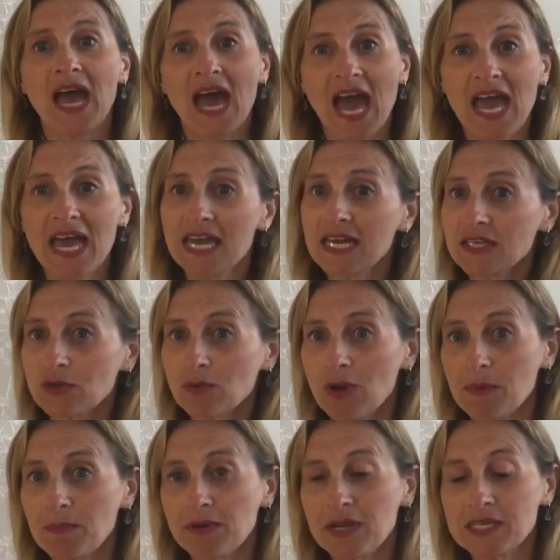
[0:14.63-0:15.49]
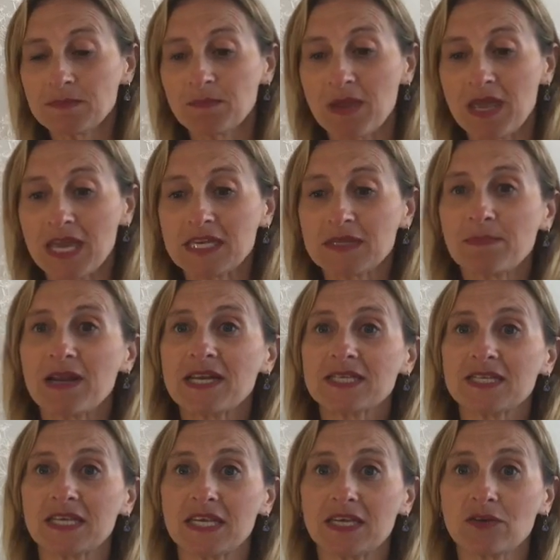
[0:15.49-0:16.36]
ax squared plus bx
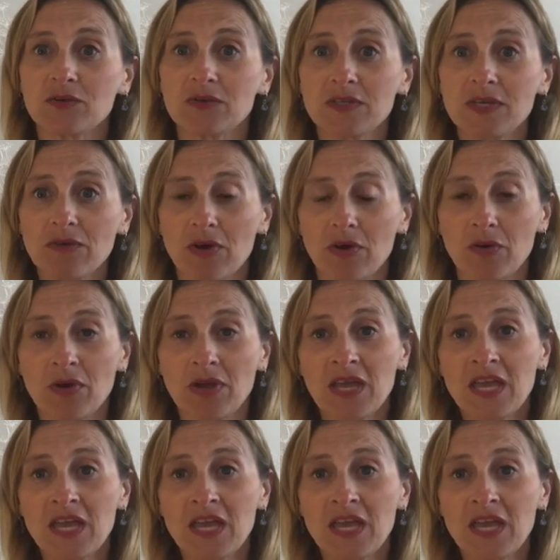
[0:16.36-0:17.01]
plus c equals 0.